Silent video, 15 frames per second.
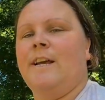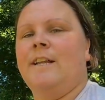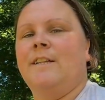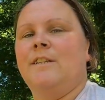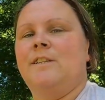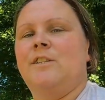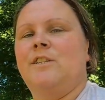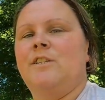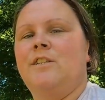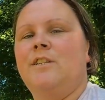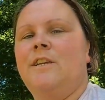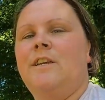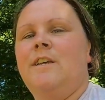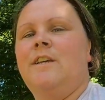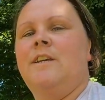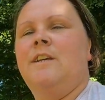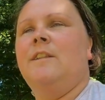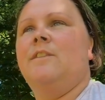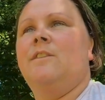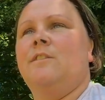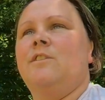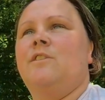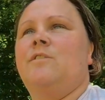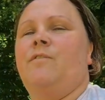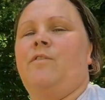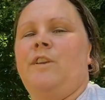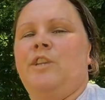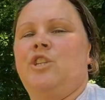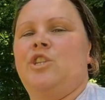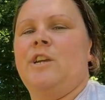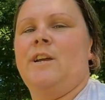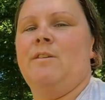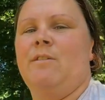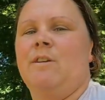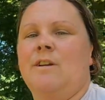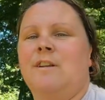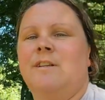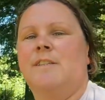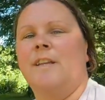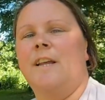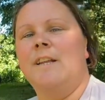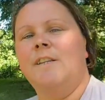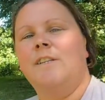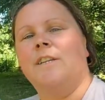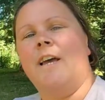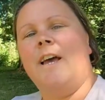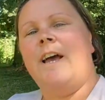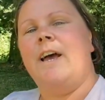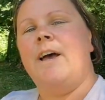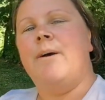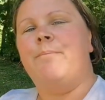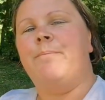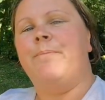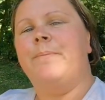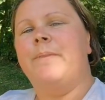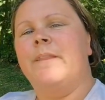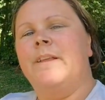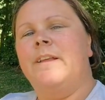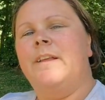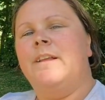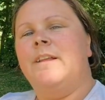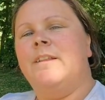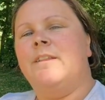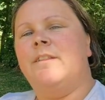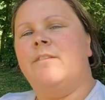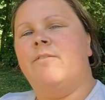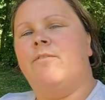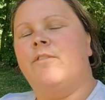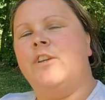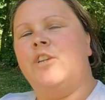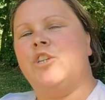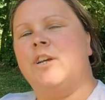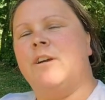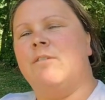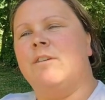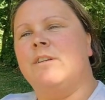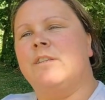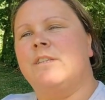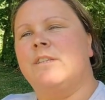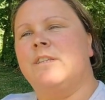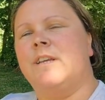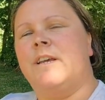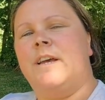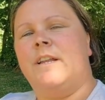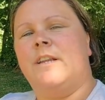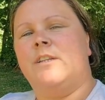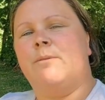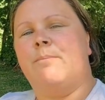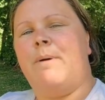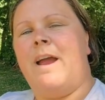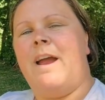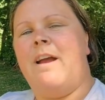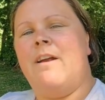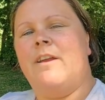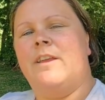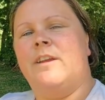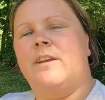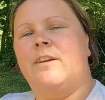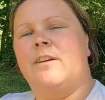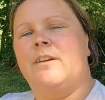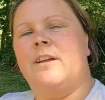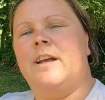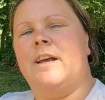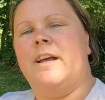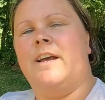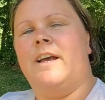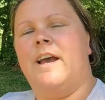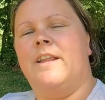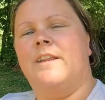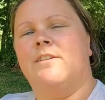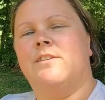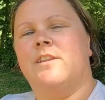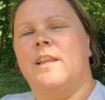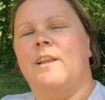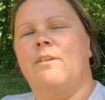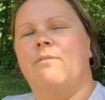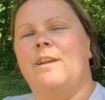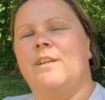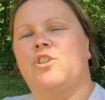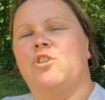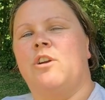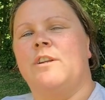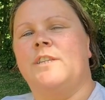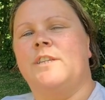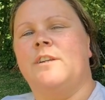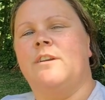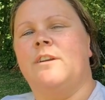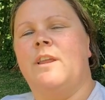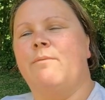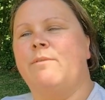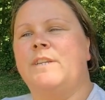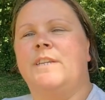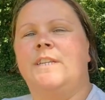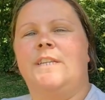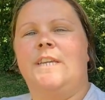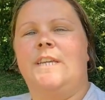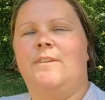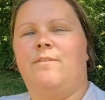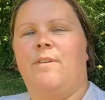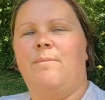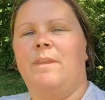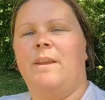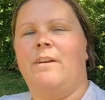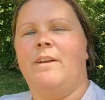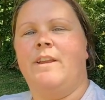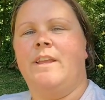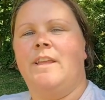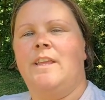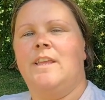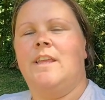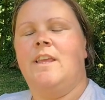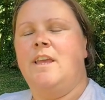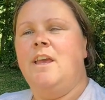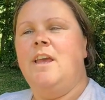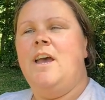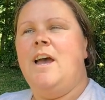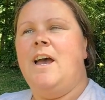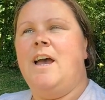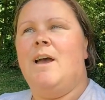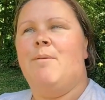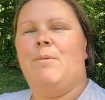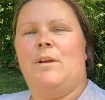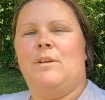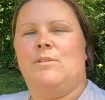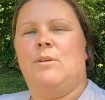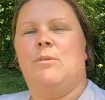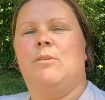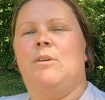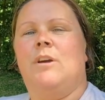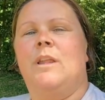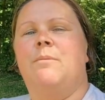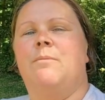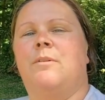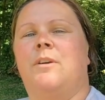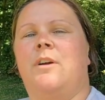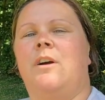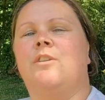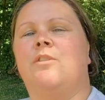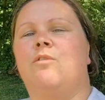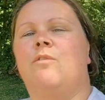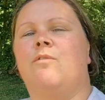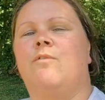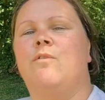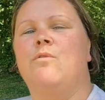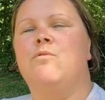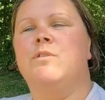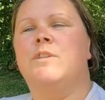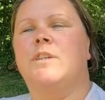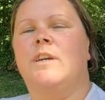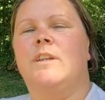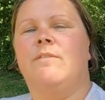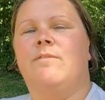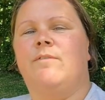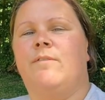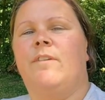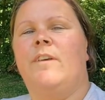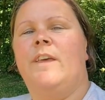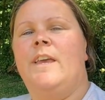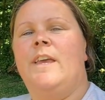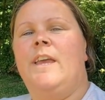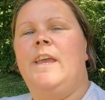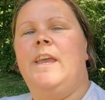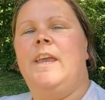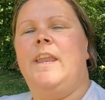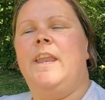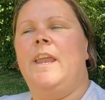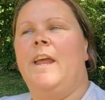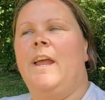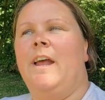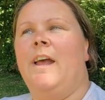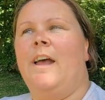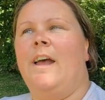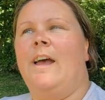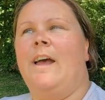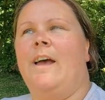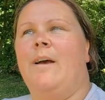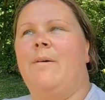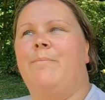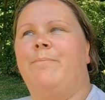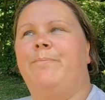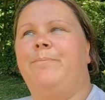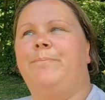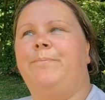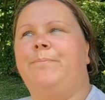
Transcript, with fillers: and there's free showers and um, free showers. Uh, there's a bar here uh, and there's a little restaurant here. And then we didn't eat from there uh, because we kind of got our own food kind of in um,